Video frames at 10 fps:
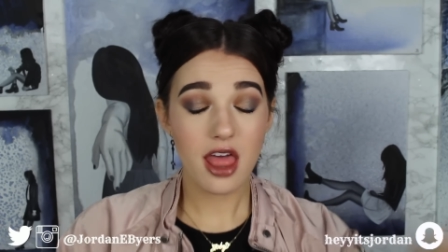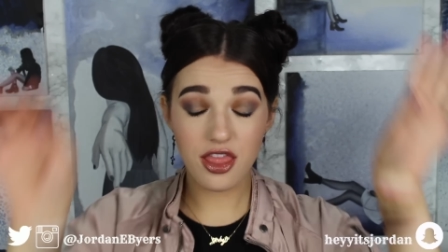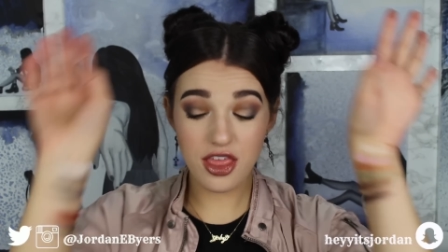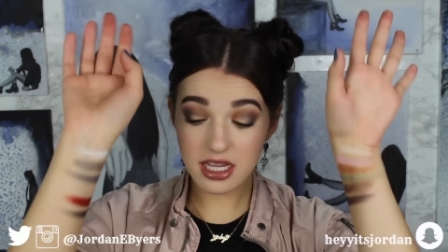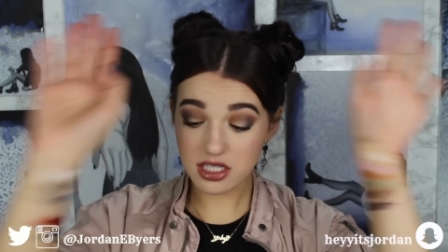
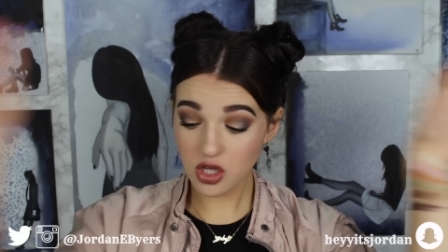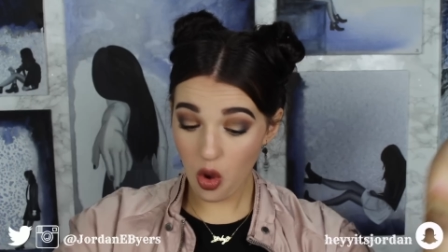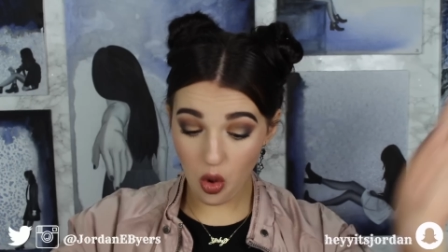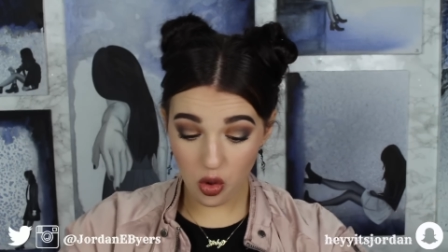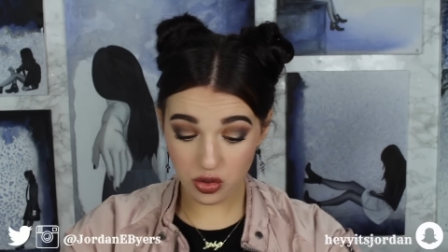This
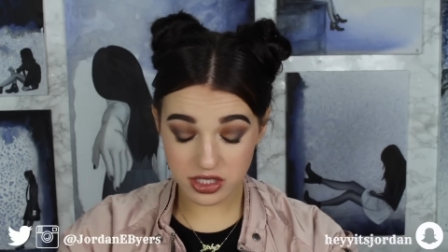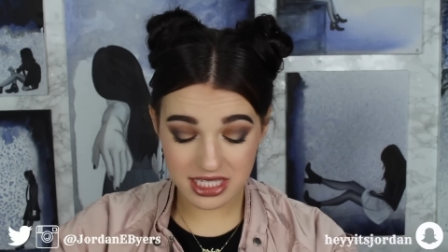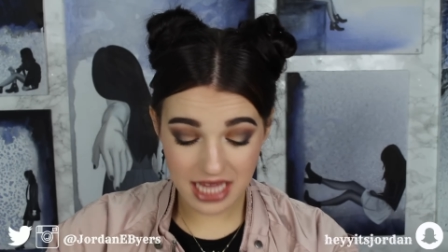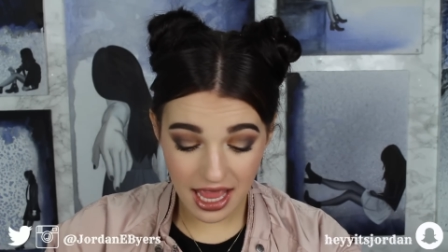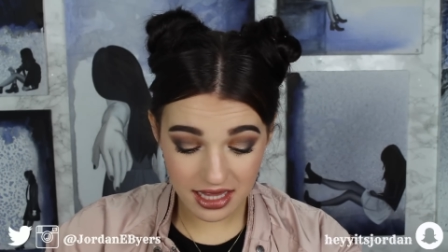whole
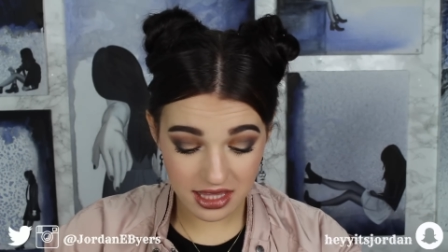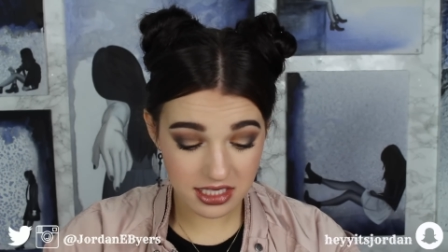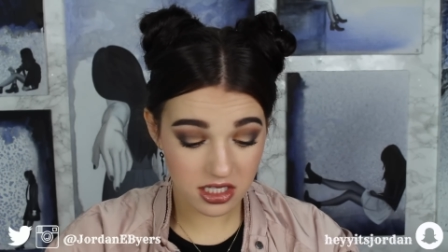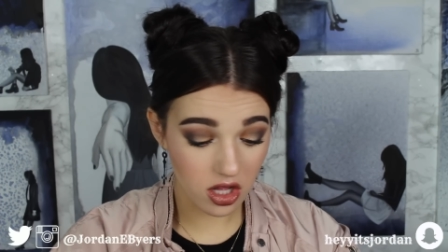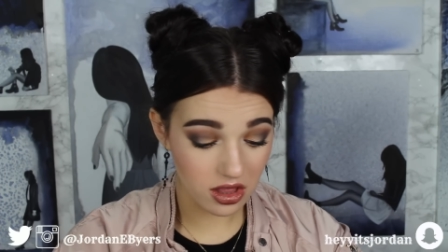set,
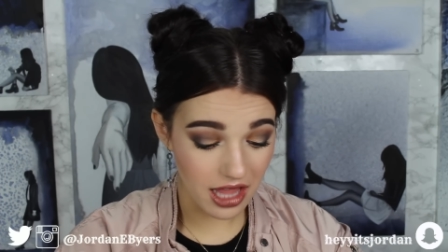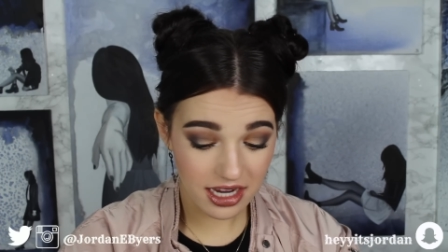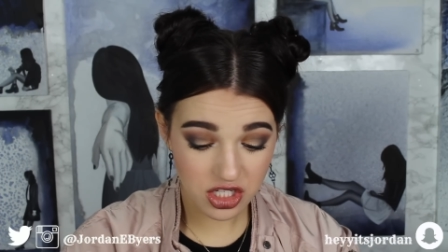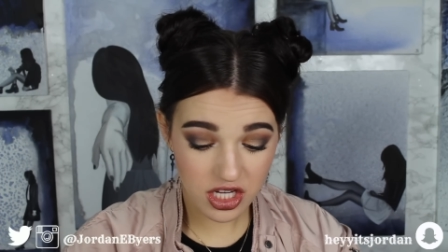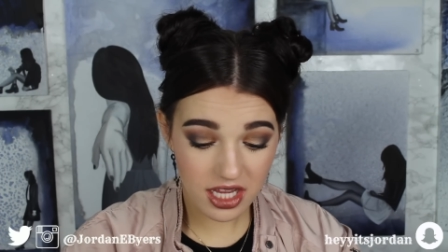this
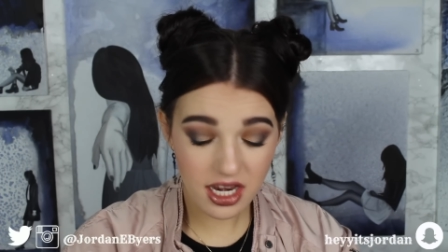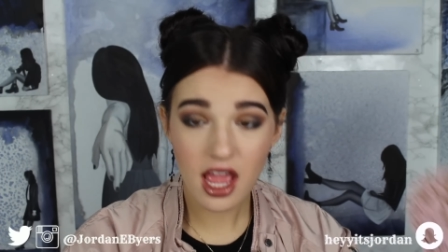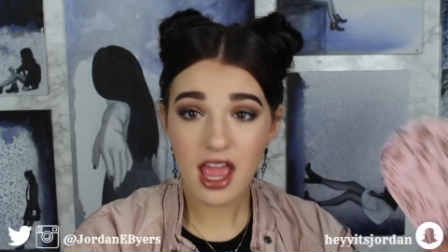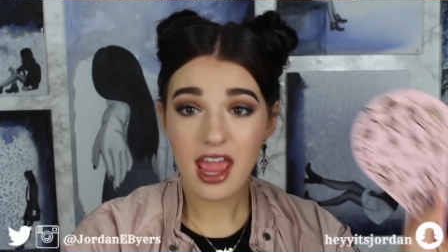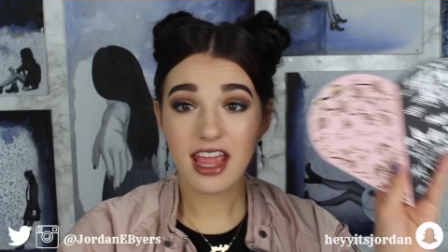collection
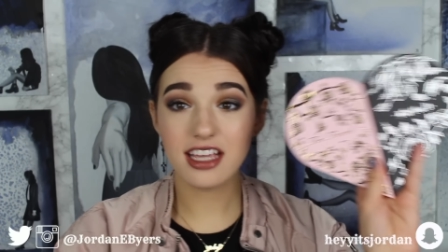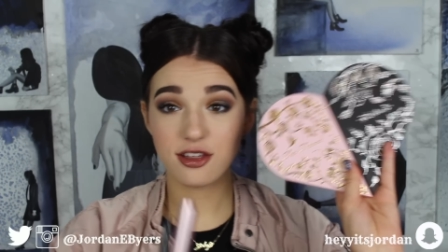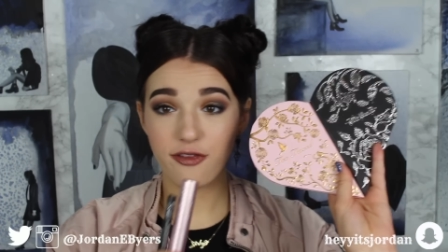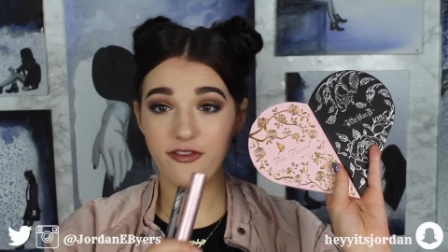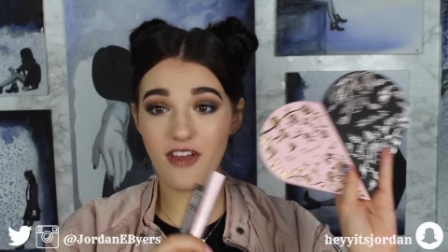
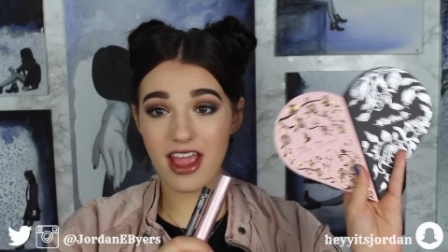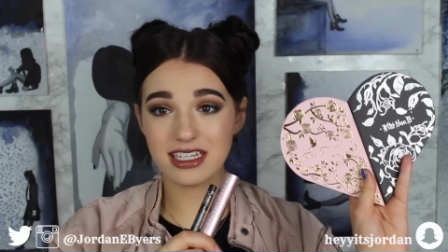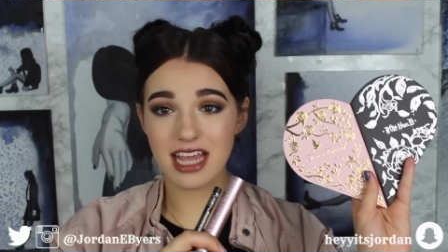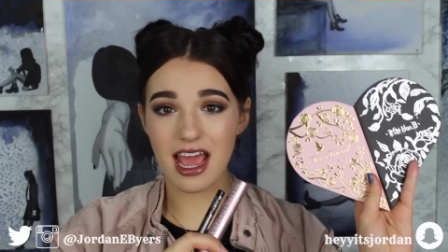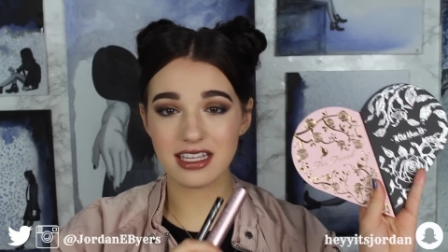is
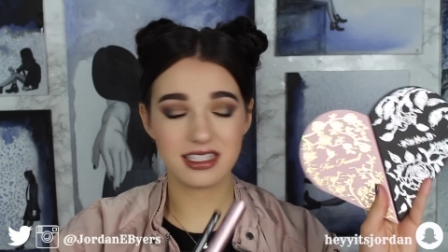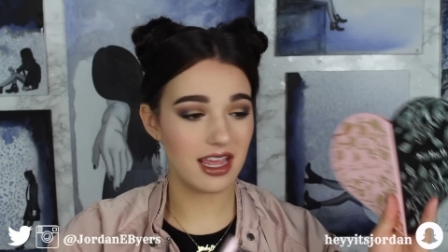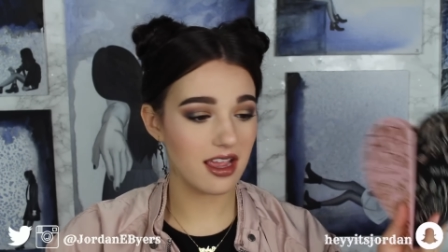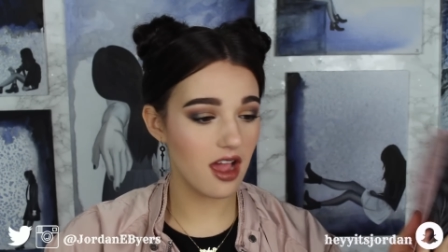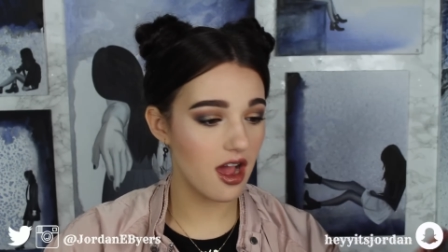
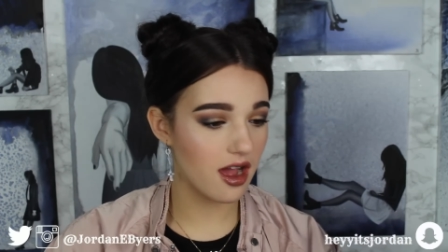fantastic.